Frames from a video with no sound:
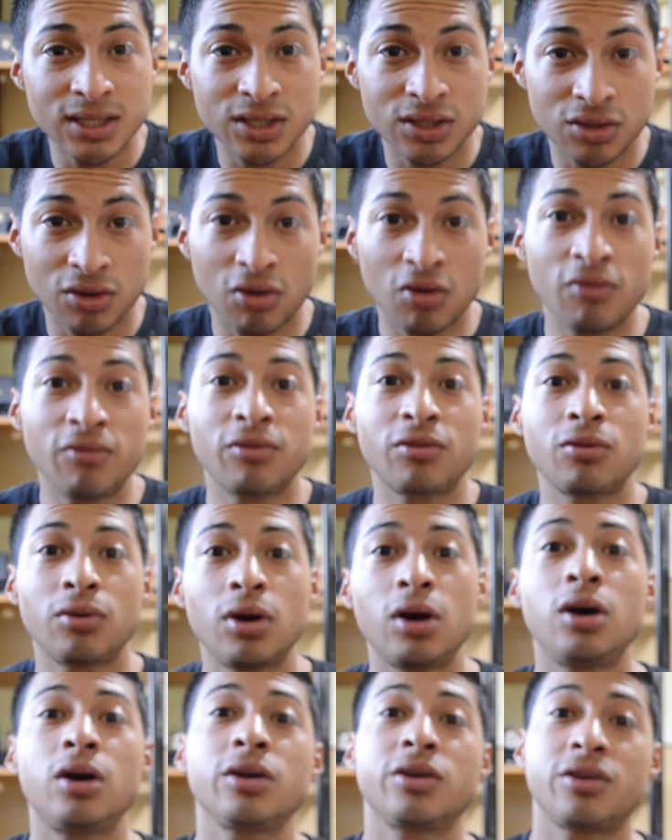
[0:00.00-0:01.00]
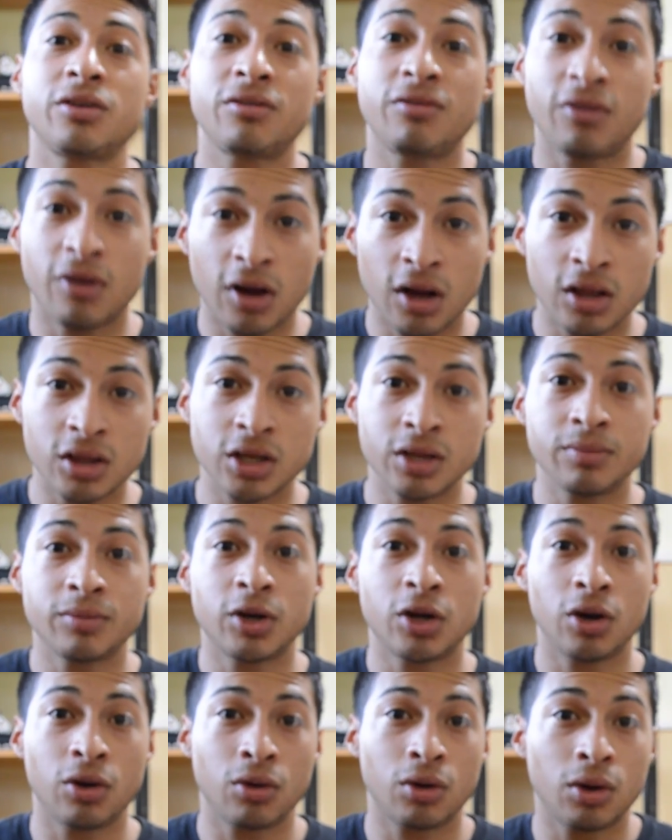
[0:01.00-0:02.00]
So overall, your volume
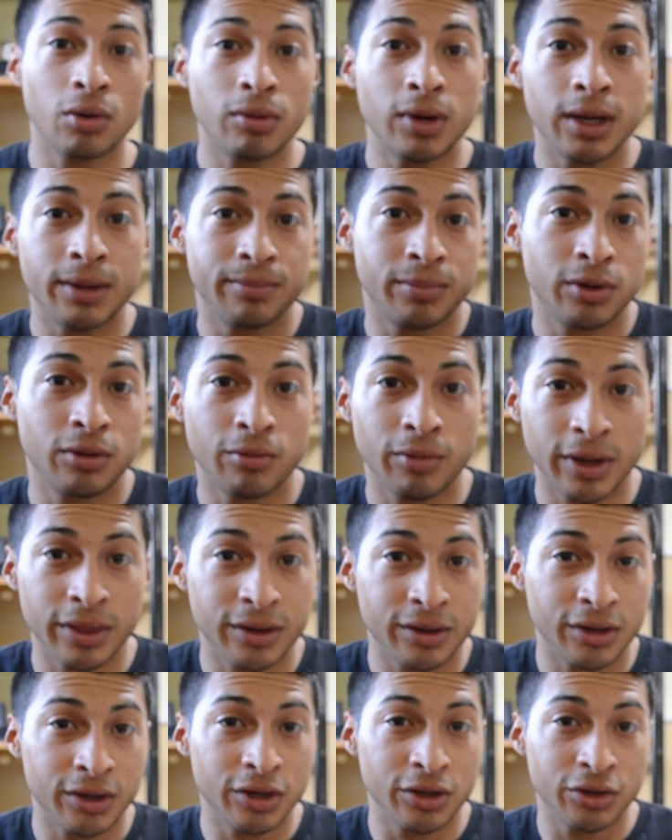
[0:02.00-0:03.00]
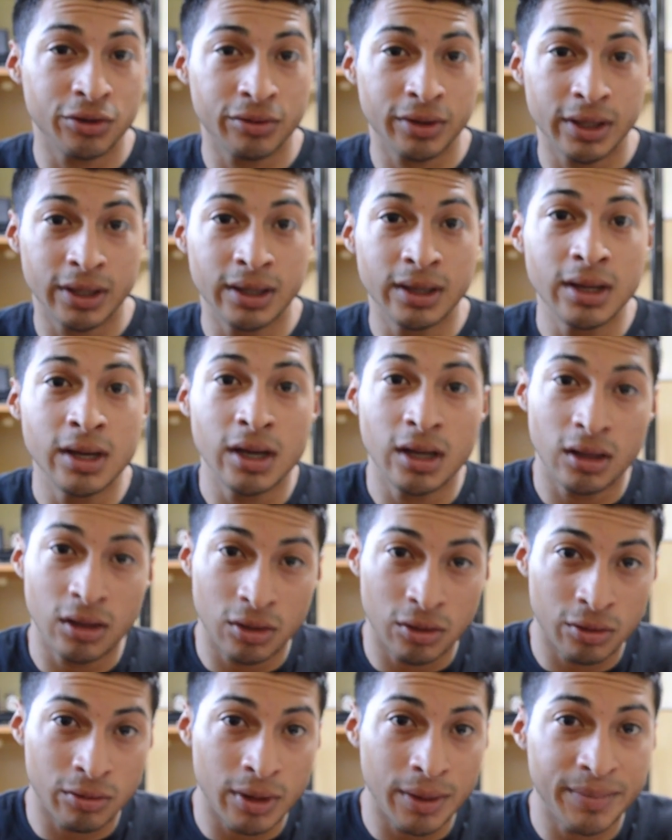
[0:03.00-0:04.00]
could go up, whether you're doing
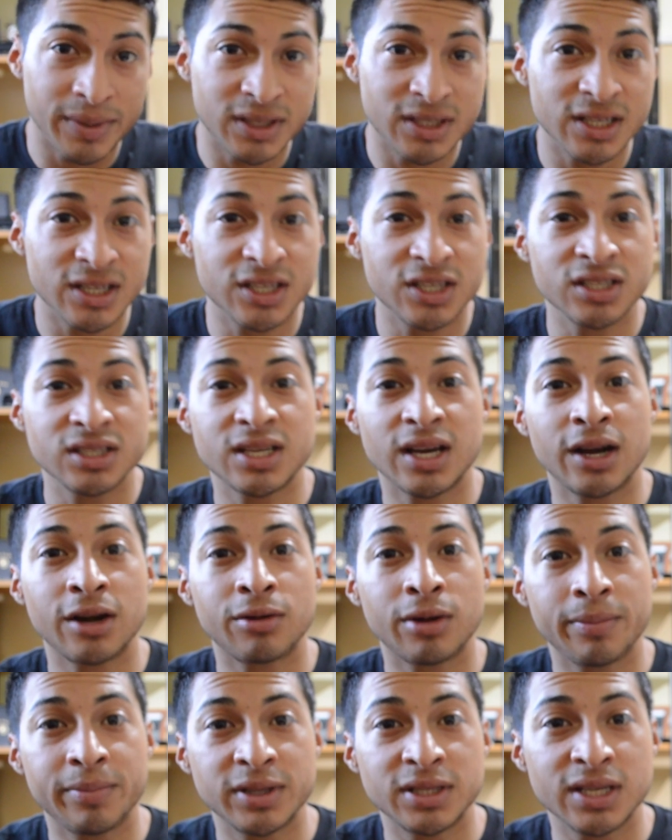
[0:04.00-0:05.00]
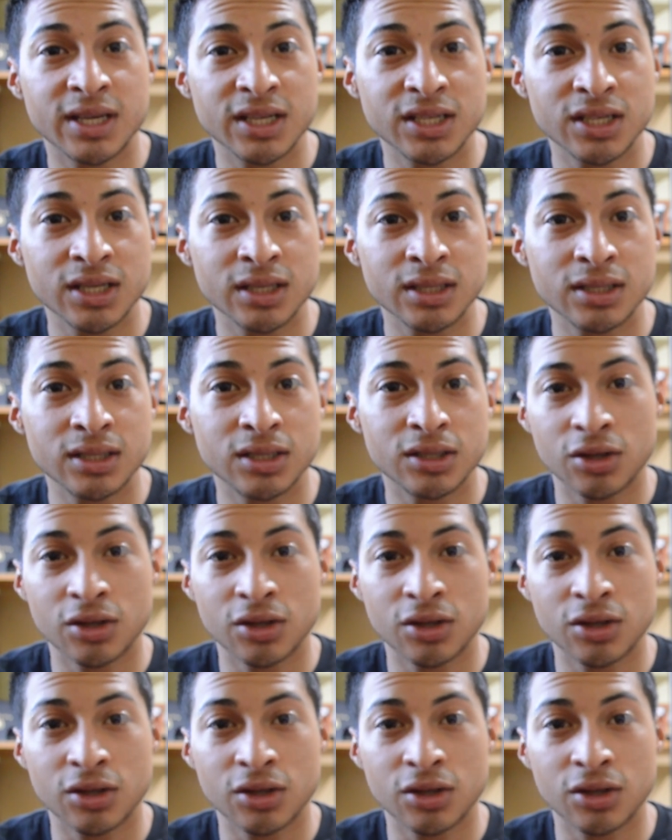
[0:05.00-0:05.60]
lower repetitions, higher repetitions.